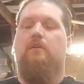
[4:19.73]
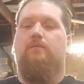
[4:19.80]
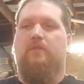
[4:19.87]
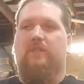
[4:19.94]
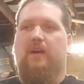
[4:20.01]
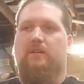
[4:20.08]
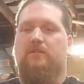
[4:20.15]
for
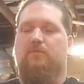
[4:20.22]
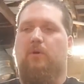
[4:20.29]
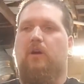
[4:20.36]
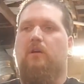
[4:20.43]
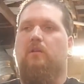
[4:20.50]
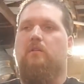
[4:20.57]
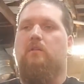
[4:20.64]
that as
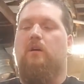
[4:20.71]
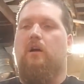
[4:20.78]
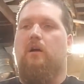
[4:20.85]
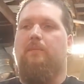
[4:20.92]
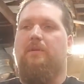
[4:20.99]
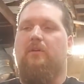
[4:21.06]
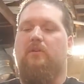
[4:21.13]
well,
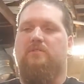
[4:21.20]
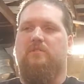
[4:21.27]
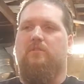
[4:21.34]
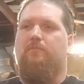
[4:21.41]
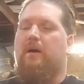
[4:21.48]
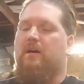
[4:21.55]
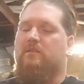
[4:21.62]
and also
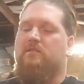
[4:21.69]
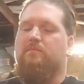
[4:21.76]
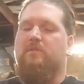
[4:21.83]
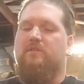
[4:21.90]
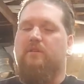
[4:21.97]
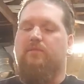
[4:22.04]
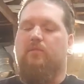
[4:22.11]

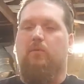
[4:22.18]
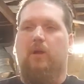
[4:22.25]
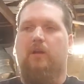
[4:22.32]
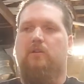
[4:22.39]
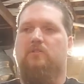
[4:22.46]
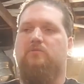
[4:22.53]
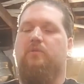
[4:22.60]
possibly different
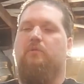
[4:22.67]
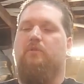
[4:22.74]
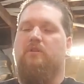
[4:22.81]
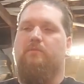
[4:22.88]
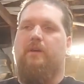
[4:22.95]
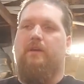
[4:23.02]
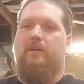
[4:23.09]
rails. We wanted
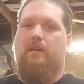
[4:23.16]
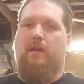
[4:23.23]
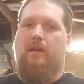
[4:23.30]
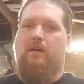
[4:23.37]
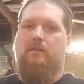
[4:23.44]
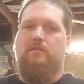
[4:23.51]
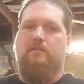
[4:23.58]
to make it
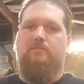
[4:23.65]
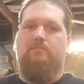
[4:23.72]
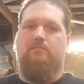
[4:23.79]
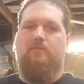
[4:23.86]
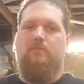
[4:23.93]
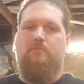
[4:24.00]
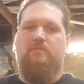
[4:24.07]
as
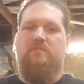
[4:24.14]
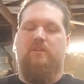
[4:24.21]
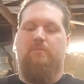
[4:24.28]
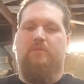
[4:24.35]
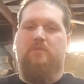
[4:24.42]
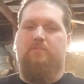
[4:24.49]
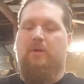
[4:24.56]

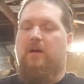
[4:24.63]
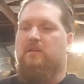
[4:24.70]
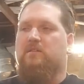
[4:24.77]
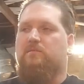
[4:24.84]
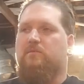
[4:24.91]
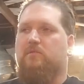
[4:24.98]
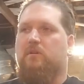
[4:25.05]
simple as
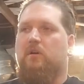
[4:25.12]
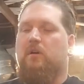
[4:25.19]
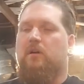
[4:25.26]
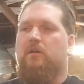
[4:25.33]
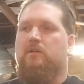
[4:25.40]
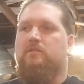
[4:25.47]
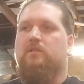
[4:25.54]
possible,
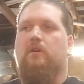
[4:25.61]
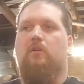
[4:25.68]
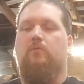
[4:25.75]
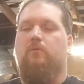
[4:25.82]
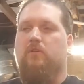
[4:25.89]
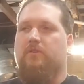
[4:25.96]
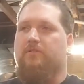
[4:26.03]

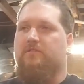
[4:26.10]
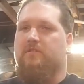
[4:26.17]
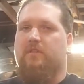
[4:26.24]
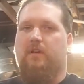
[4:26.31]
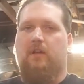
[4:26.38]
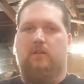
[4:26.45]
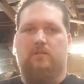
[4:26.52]
so we're using
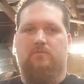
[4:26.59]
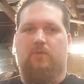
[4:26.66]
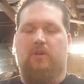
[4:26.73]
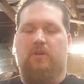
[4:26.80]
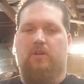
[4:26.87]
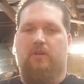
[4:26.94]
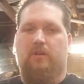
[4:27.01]
the
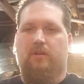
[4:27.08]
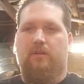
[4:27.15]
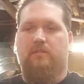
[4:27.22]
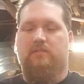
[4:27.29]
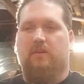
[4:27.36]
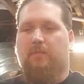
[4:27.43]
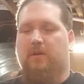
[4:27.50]
LS1
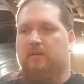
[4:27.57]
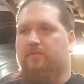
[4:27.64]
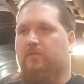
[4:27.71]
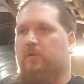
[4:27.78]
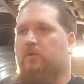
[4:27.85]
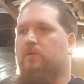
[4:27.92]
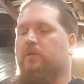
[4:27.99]
intake
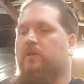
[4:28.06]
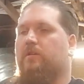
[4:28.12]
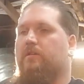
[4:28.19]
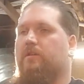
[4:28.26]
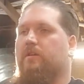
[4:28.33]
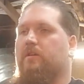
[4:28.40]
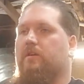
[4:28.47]
manifold,
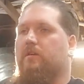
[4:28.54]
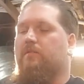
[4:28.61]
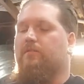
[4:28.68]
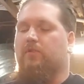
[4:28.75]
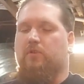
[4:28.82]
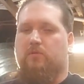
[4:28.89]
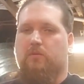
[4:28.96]
the
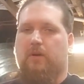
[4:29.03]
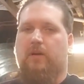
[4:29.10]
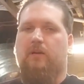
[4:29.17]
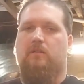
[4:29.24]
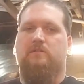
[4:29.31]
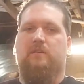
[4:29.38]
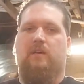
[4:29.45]
fuel
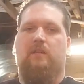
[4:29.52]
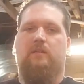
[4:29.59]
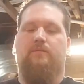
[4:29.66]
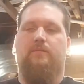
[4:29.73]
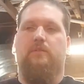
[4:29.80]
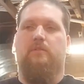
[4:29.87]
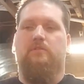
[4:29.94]
rails, and the
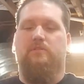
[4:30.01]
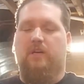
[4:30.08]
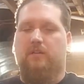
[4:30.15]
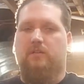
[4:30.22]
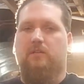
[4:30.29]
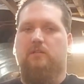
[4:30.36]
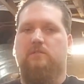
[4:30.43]
fuel
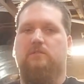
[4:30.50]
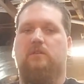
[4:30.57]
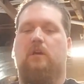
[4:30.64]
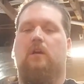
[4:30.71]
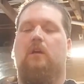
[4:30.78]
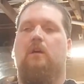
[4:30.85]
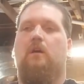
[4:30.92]
injectors.
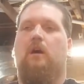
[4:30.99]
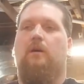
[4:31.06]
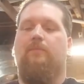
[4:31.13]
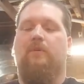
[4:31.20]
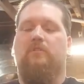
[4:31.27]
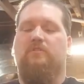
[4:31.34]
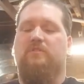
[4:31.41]

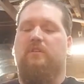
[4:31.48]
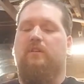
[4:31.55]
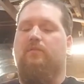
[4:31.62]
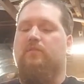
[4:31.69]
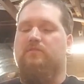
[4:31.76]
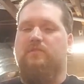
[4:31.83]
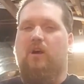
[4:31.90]
They're just a
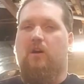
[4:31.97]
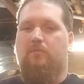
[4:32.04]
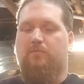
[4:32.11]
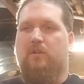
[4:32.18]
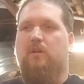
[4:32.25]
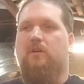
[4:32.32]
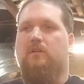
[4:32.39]
different style
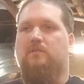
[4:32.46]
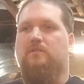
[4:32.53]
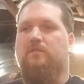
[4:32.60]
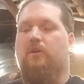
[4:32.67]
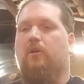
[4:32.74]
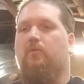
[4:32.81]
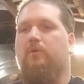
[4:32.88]
plugs.
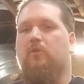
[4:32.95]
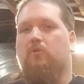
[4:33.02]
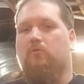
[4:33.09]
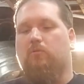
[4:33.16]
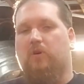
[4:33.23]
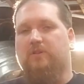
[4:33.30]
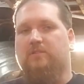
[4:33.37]
So we
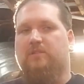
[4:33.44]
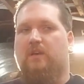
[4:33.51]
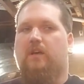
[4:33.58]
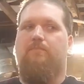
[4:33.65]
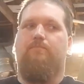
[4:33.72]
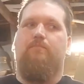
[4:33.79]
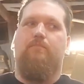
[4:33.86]
ordered one
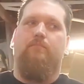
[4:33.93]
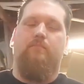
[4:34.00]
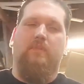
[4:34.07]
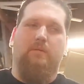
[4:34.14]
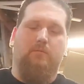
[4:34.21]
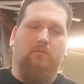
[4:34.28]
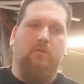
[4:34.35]
set,
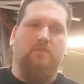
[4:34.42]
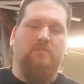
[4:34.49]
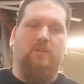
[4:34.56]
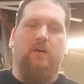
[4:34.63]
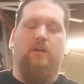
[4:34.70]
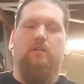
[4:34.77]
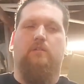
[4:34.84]
they were the wrong
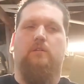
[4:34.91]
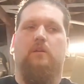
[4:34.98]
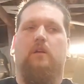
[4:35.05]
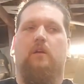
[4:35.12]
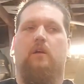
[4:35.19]
style,